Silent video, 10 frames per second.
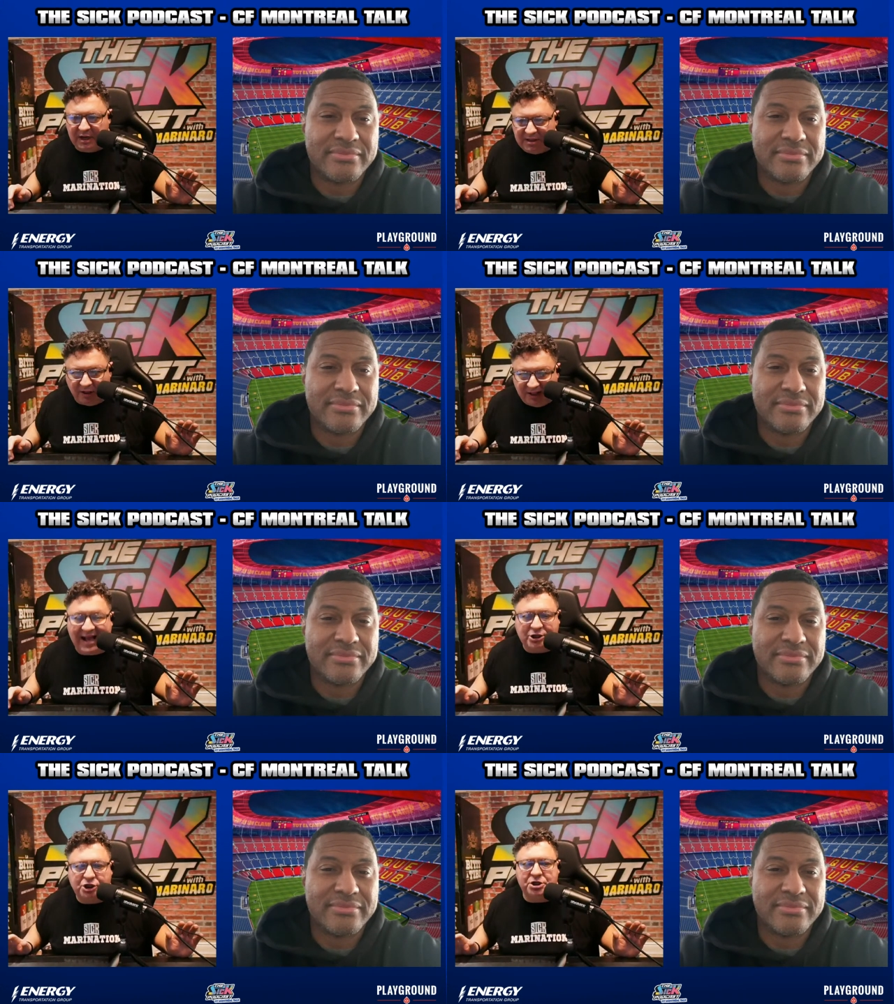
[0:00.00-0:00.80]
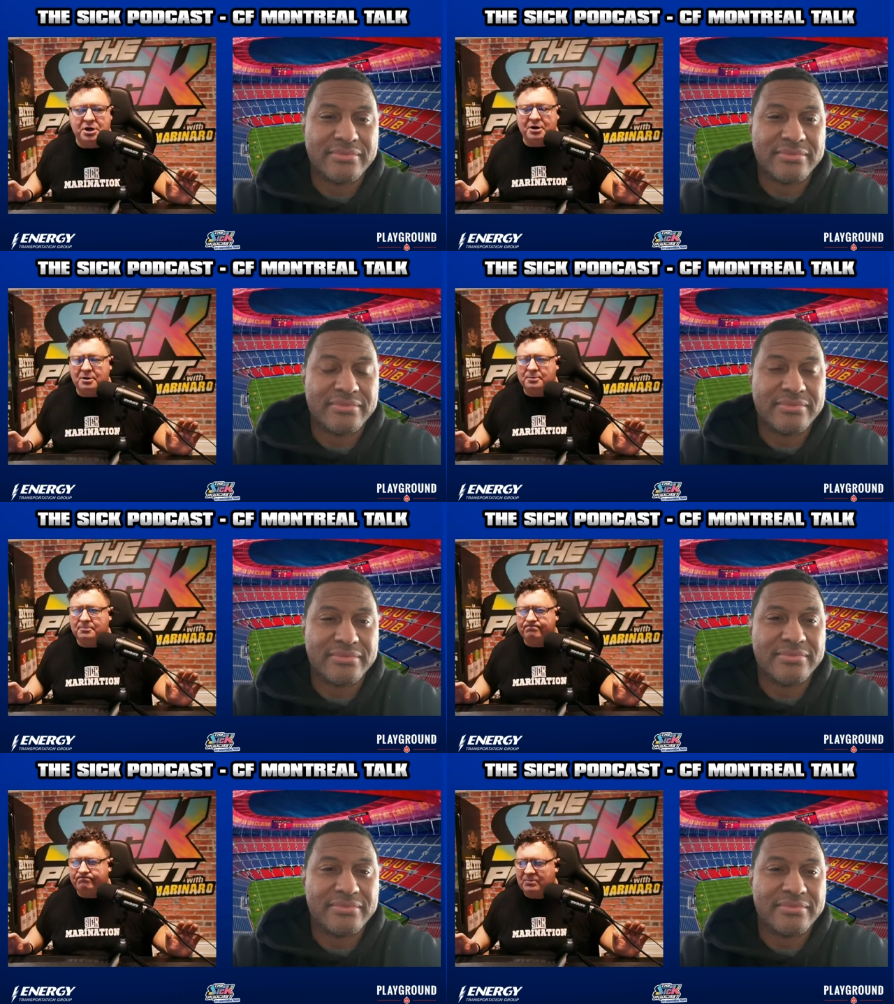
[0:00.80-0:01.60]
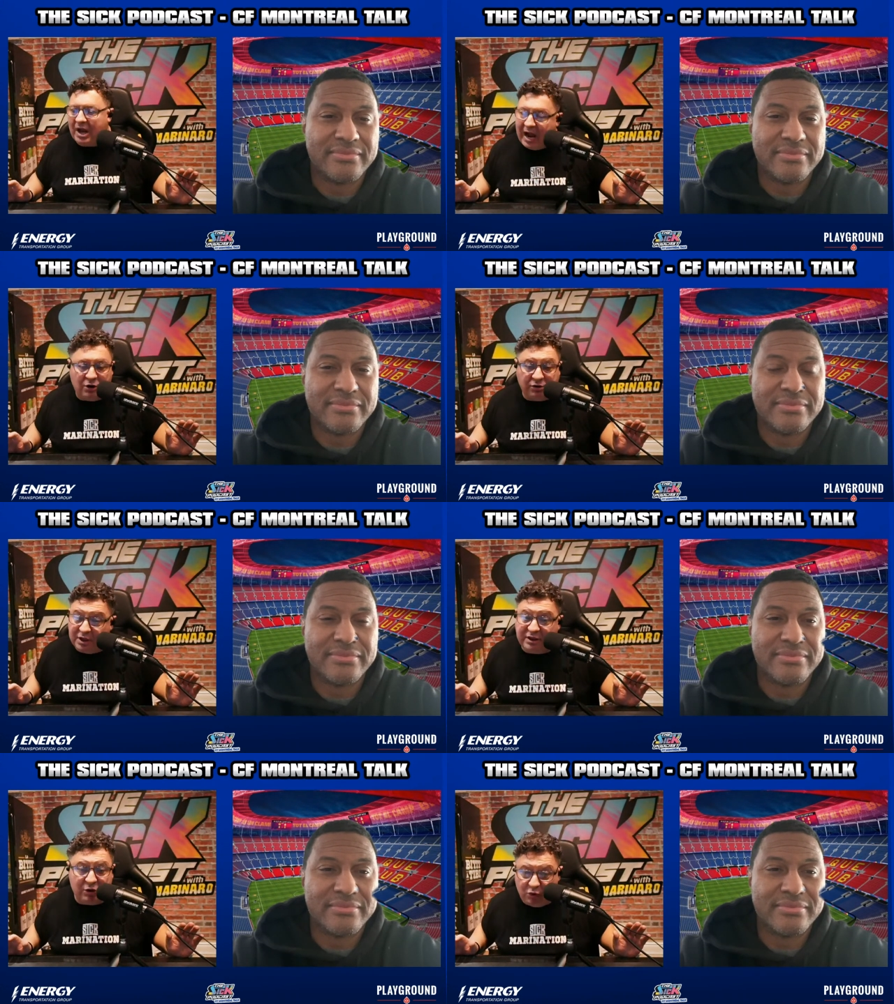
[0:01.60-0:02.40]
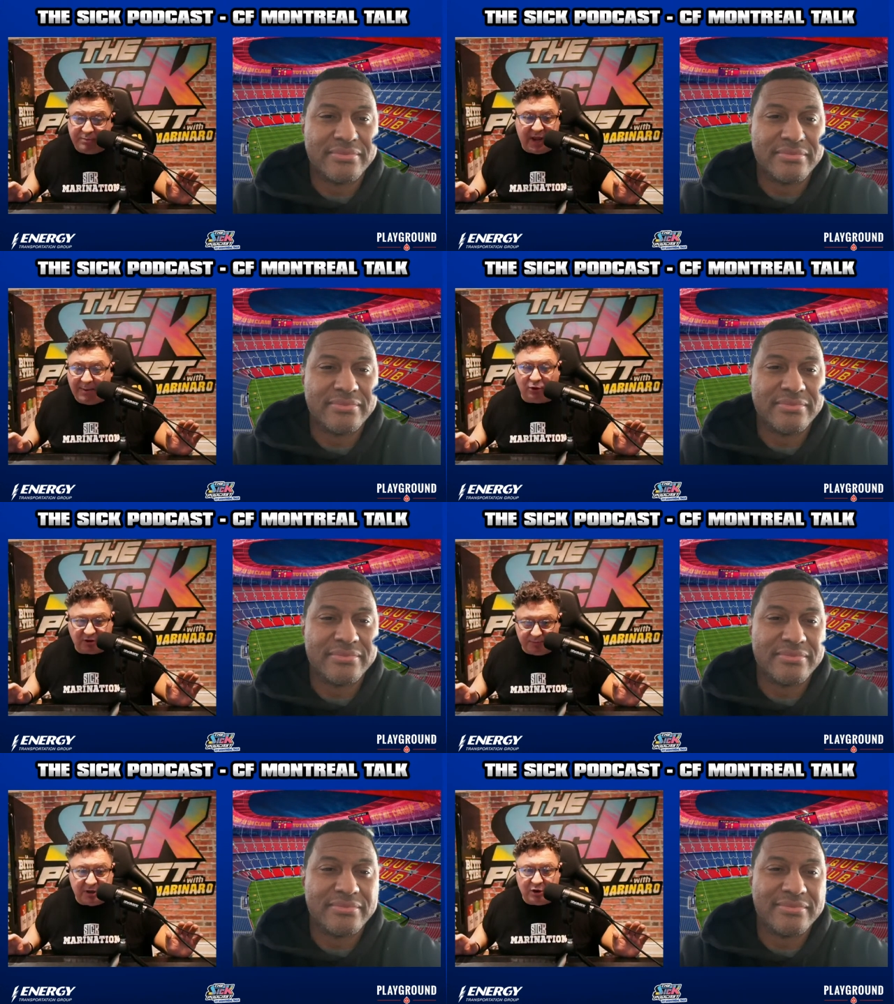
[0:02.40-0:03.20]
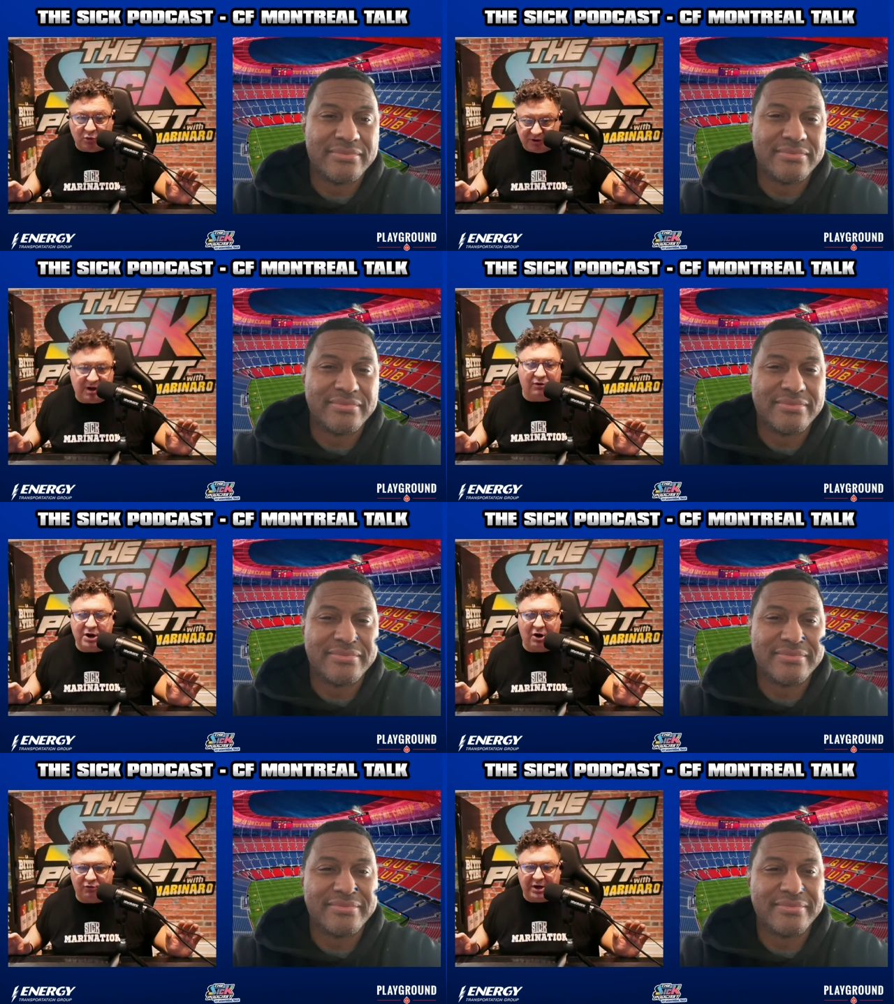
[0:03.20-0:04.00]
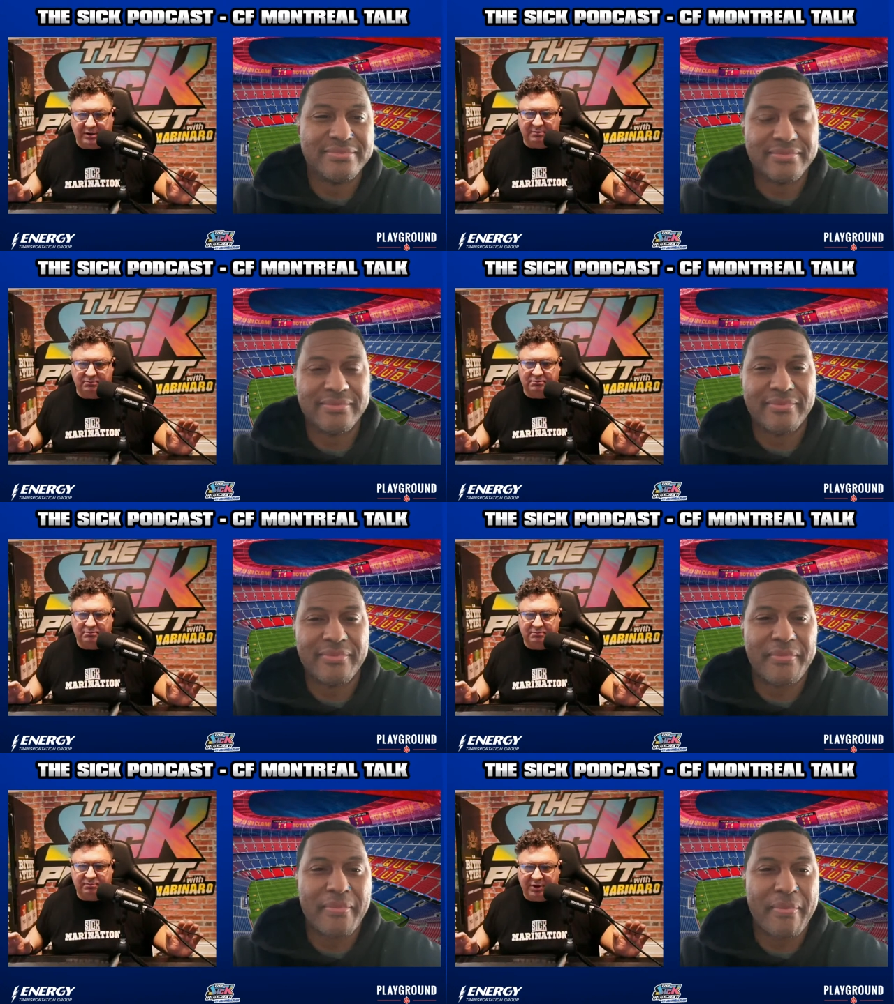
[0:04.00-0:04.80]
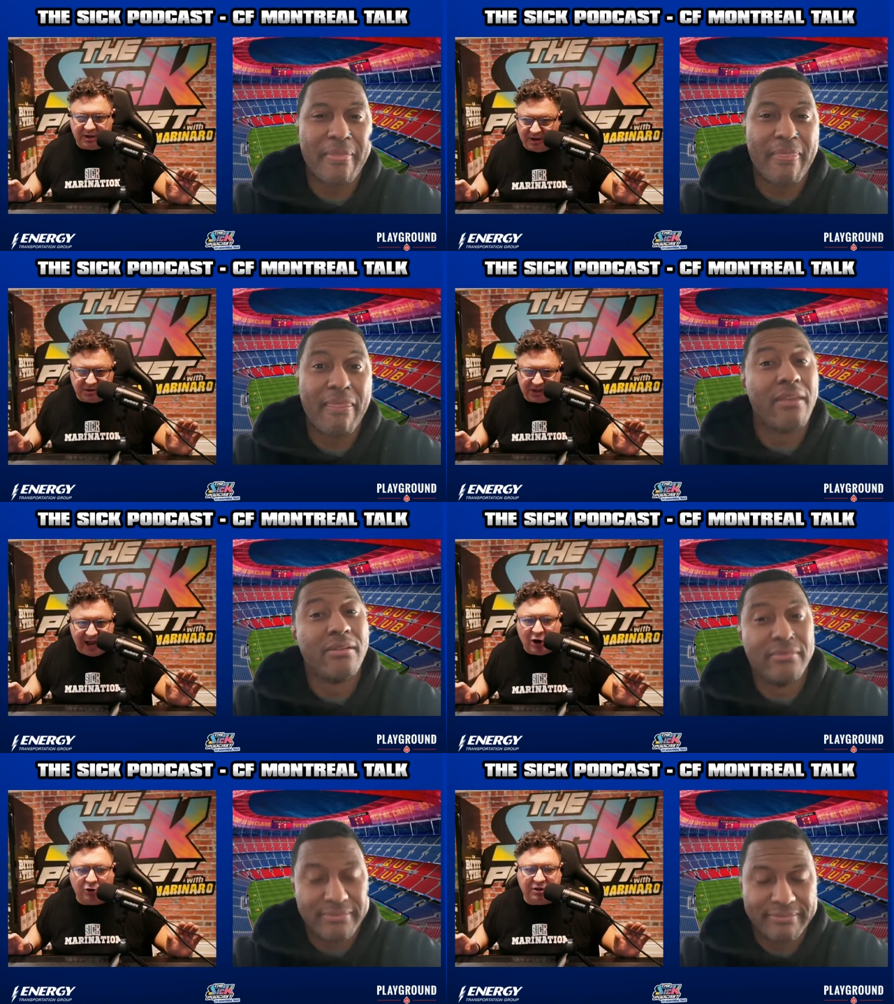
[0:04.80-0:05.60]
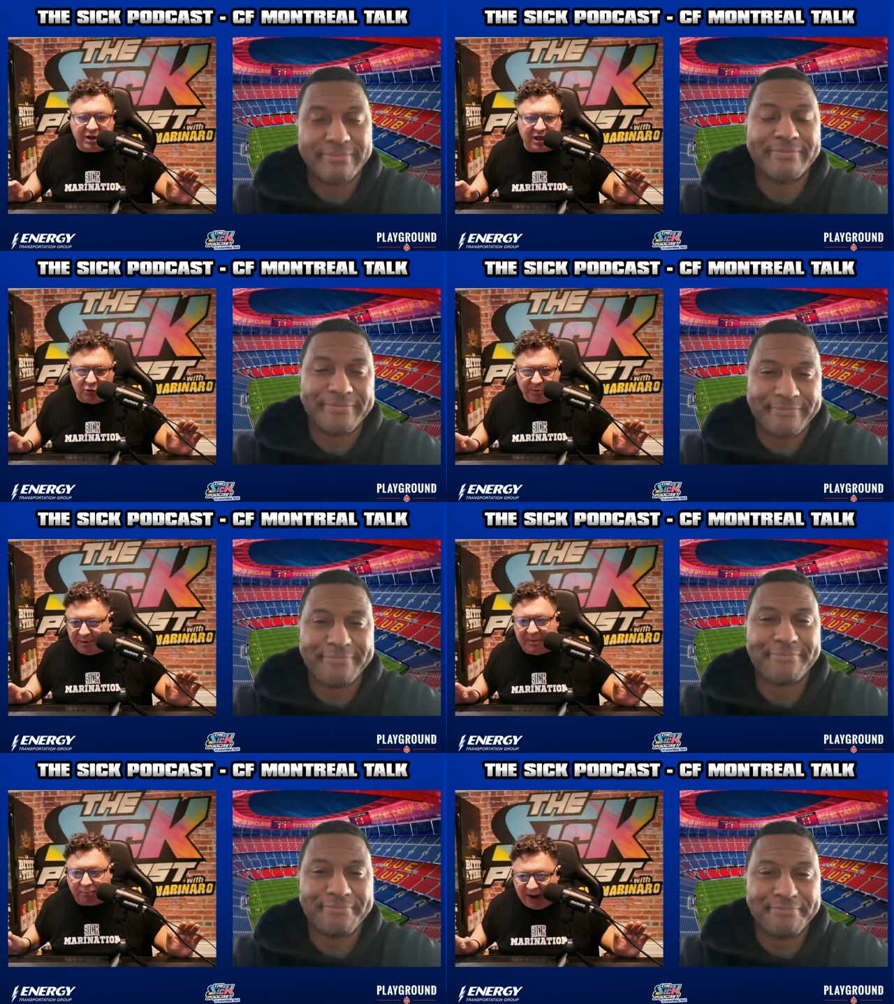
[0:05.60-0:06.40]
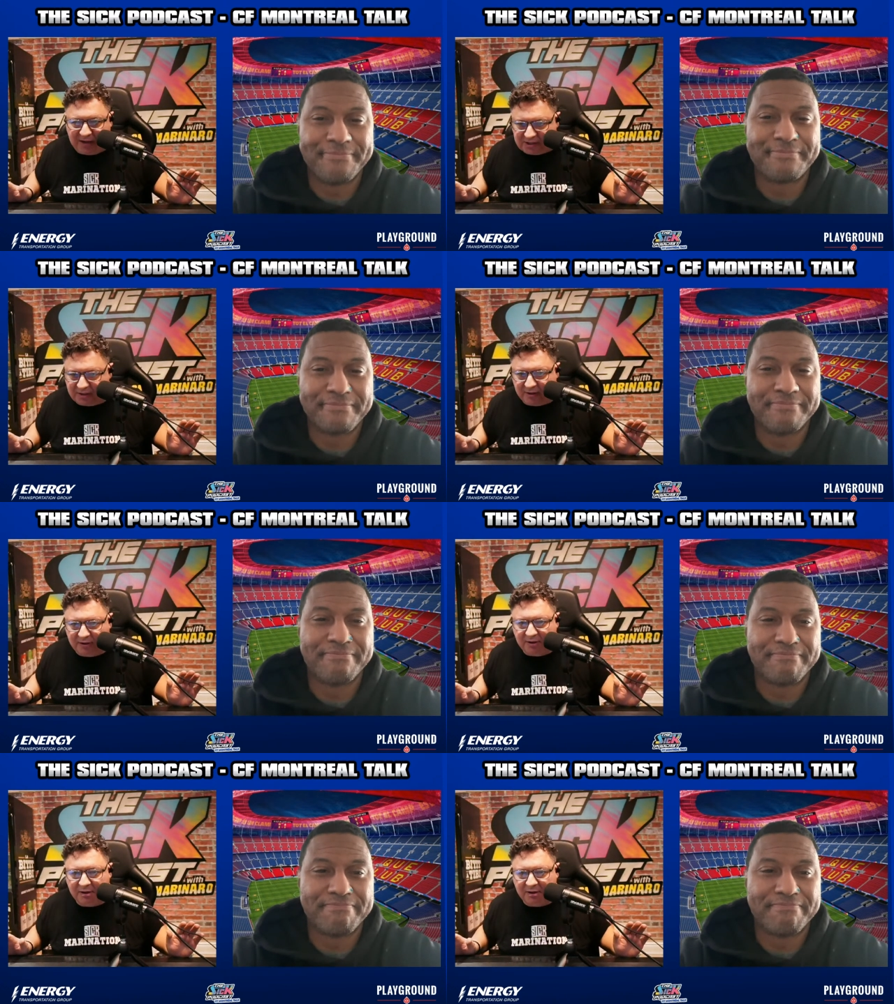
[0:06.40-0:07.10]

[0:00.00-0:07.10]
Speaker 1: in the last year I don't think they would be able to be with Thierry Henry because I don't think he would be impressed